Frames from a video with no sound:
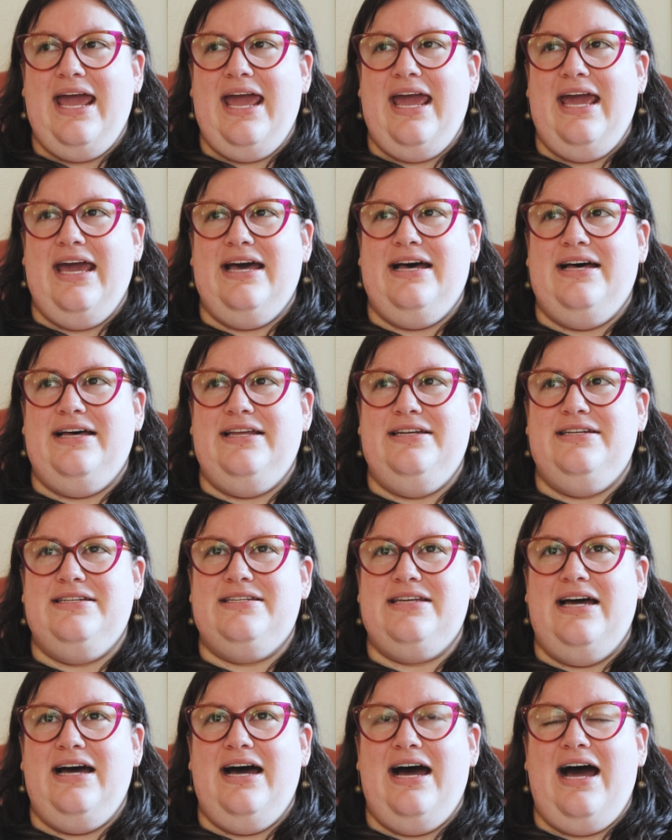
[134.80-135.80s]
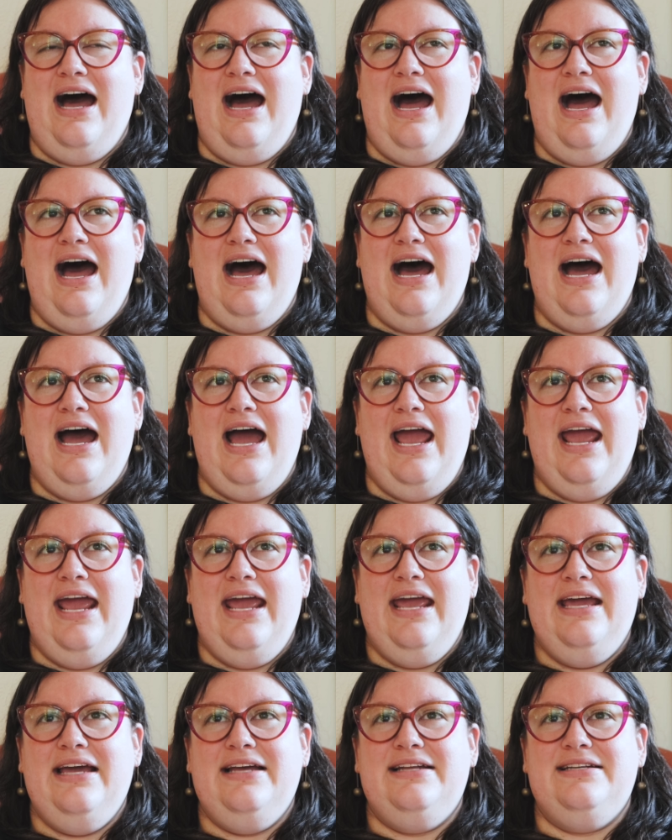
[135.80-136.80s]
And
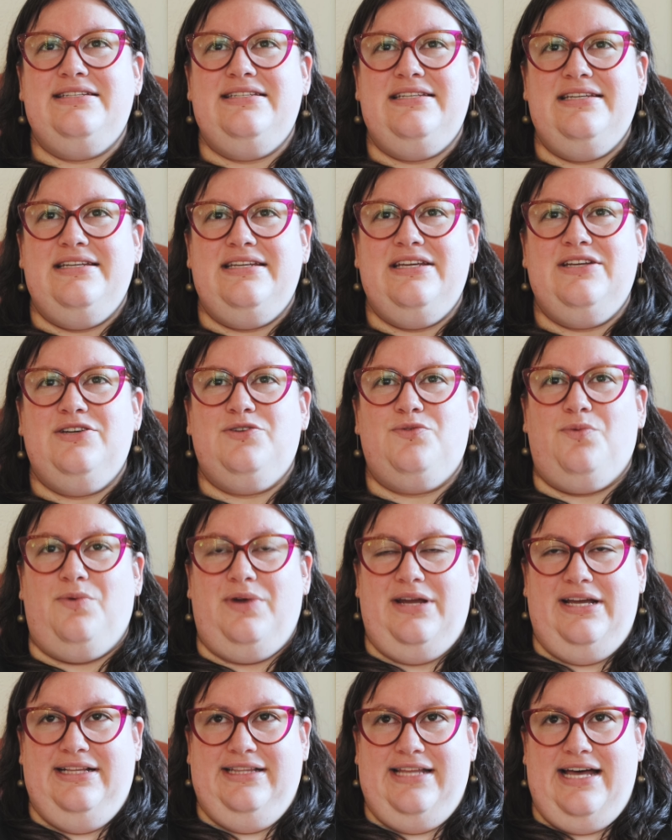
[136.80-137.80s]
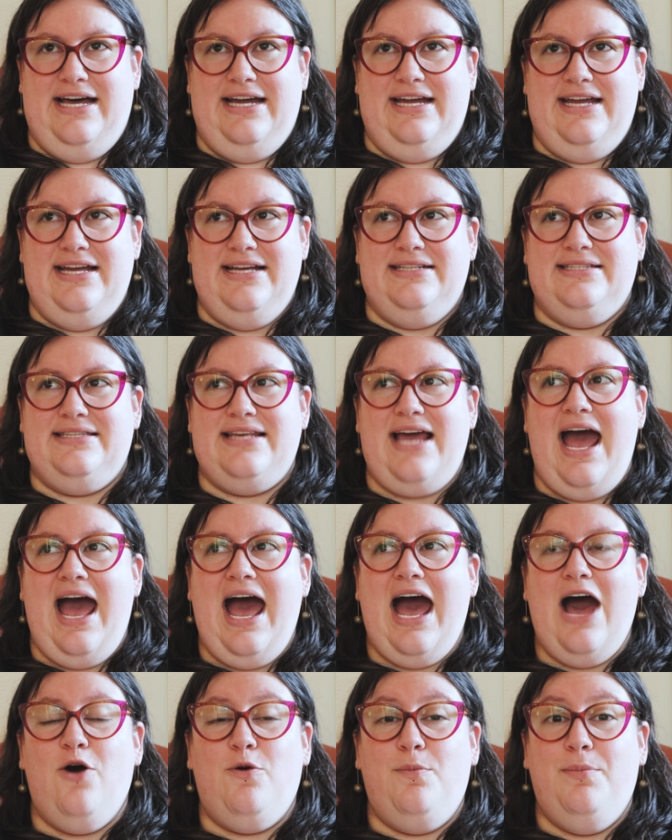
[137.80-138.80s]
I didn't realize
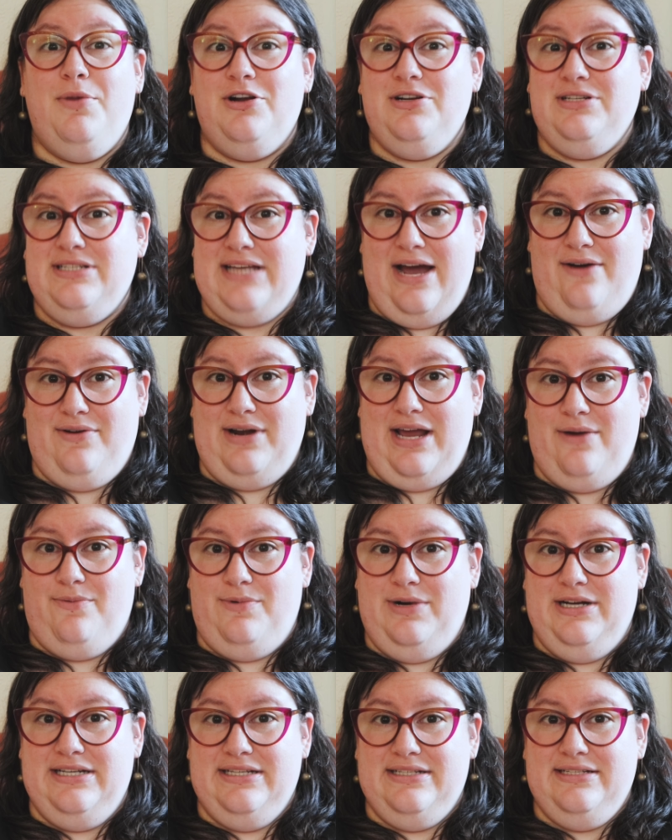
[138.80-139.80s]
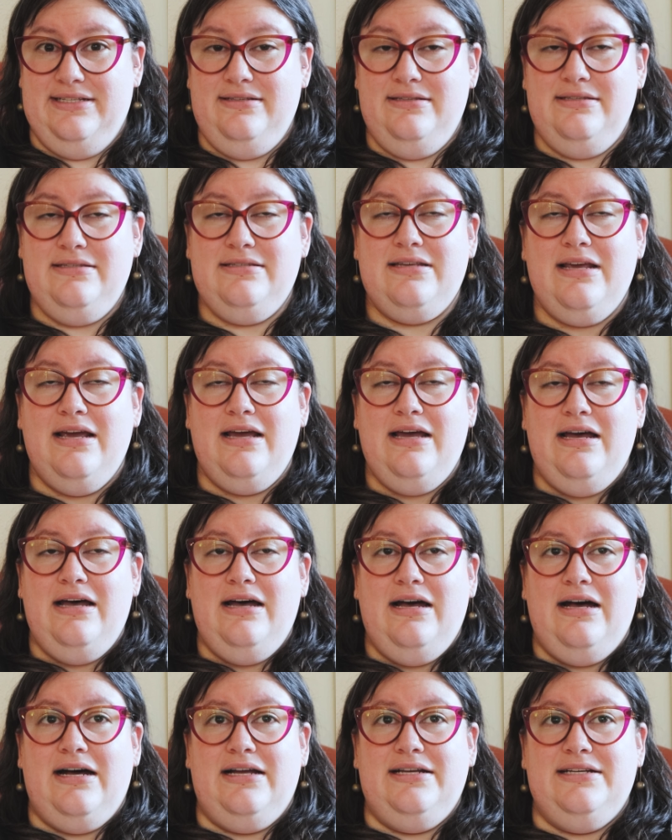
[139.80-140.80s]
how burnt out I was
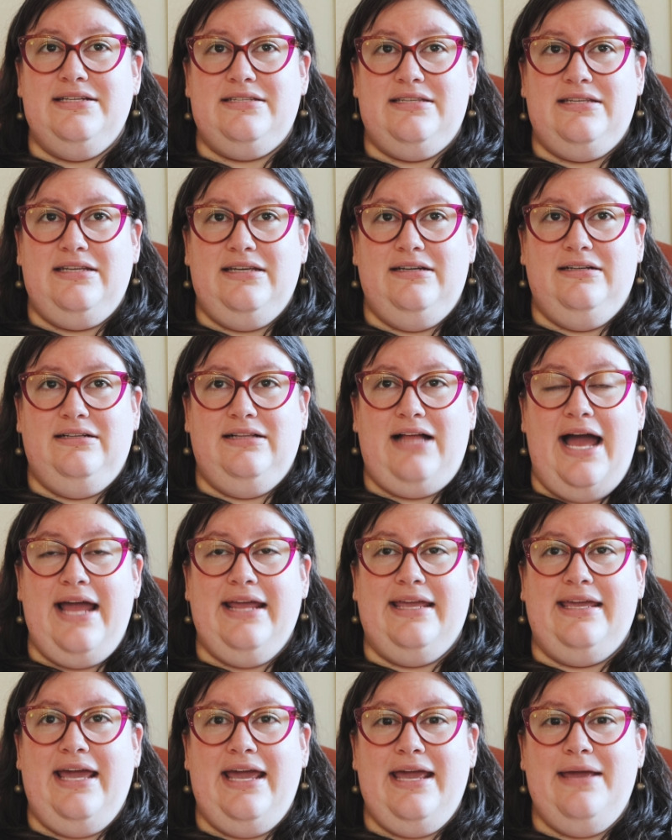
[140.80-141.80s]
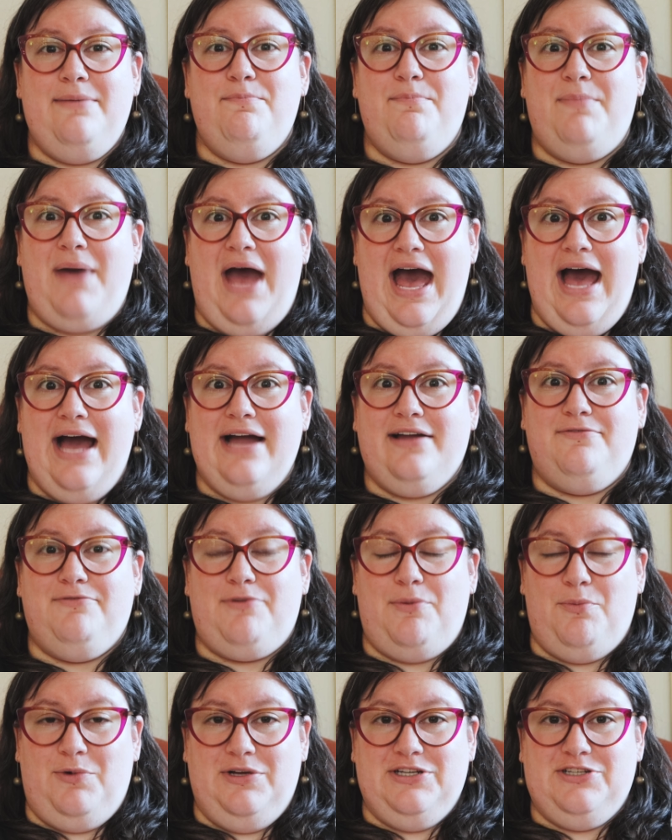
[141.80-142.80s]
until I came back
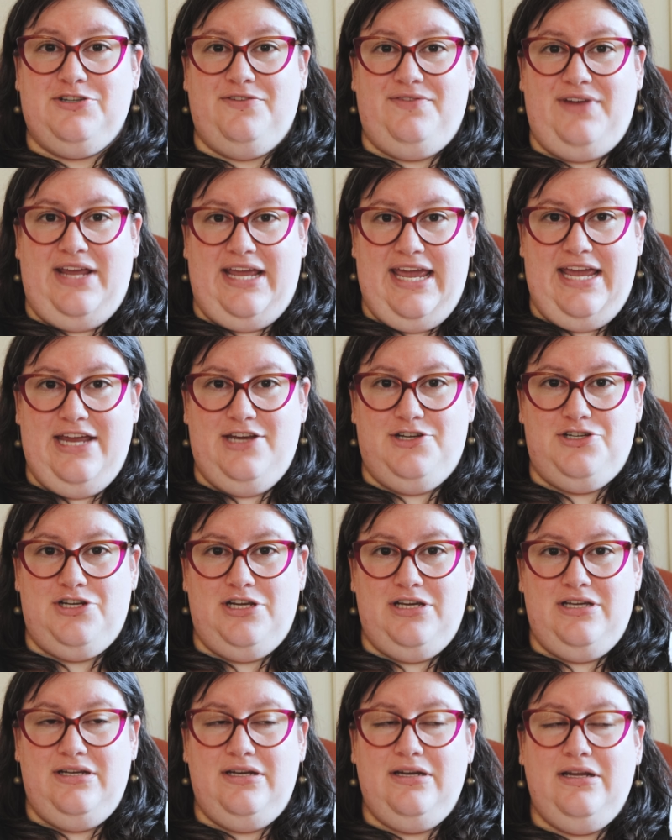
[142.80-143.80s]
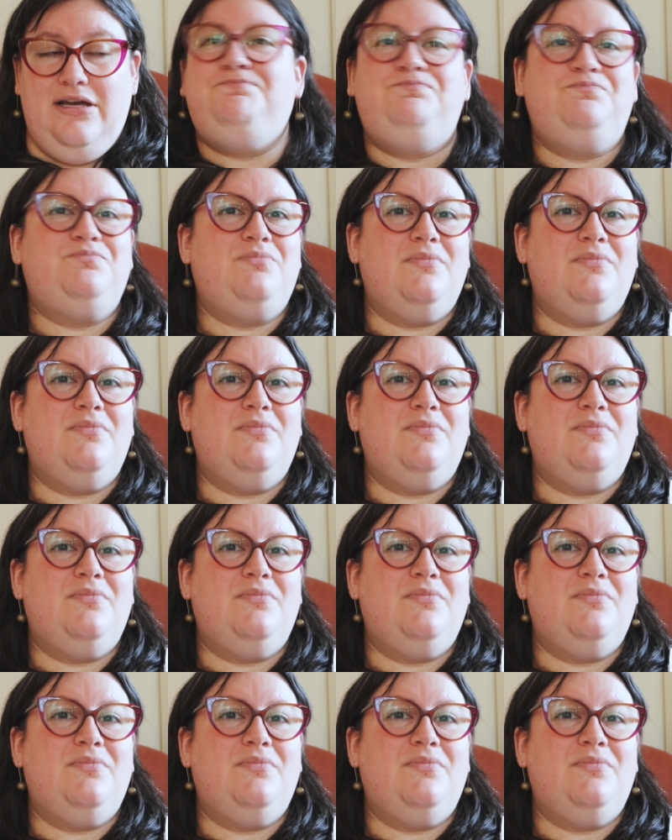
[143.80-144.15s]
from winter vacation.